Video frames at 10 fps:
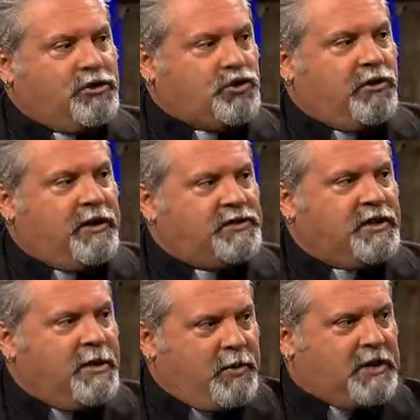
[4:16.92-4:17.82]
choice.
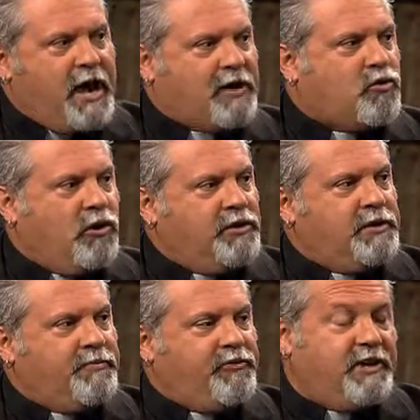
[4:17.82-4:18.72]
But God called you
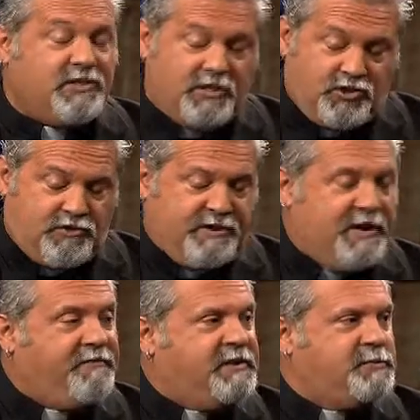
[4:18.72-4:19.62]
to preach. And sure
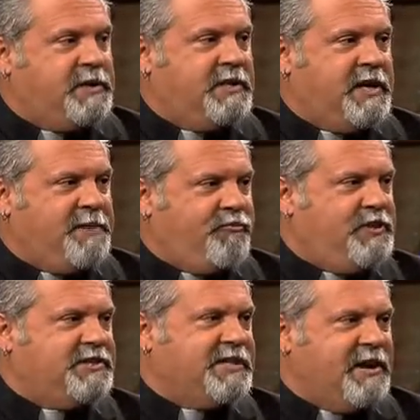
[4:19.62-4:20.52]
enough, he's been there
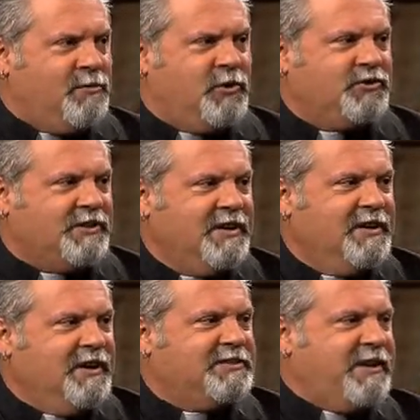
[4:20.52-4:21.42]
preaching now almost
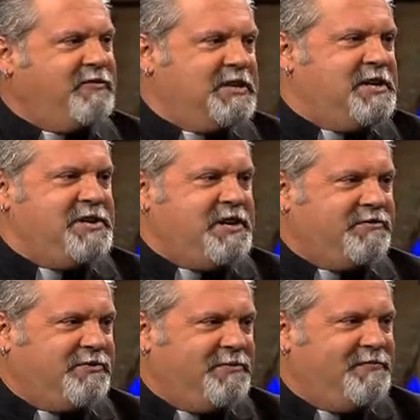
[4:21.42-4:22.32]
17 years.